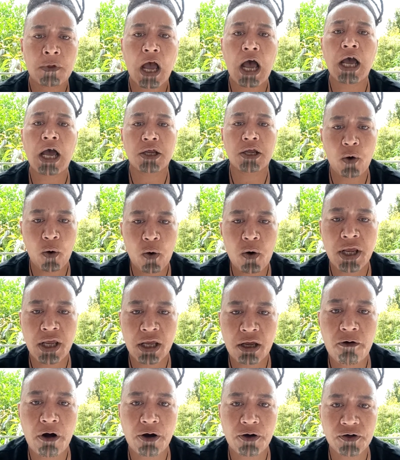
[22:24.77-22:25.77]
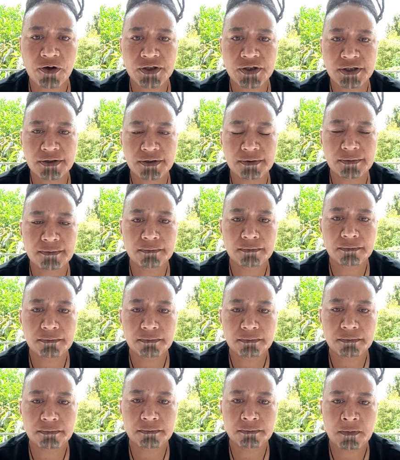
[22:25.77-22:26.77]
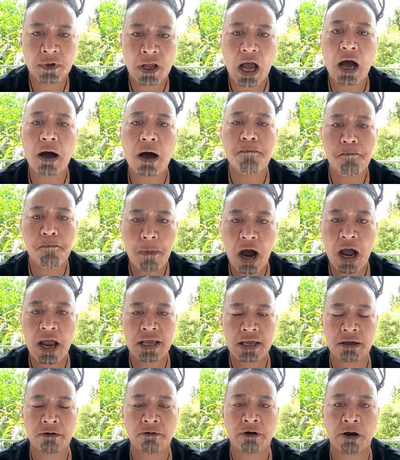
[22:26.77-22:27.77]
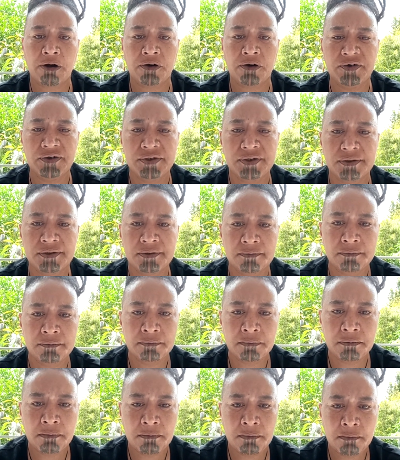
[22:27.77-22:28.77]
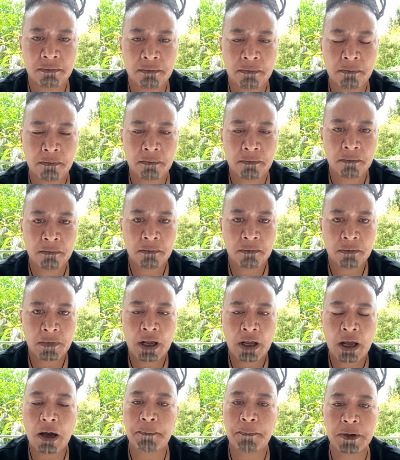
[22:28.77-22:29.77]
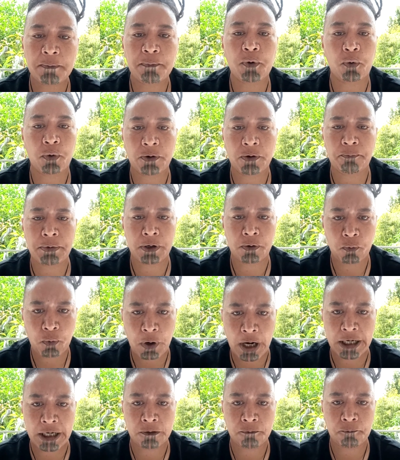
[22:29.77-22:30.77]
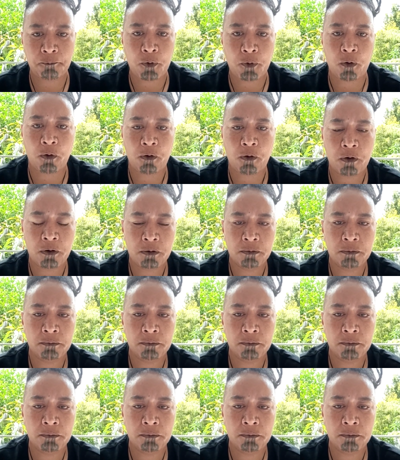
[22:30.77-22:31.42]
are your heroes, are my heroes, are people we've been waiting for,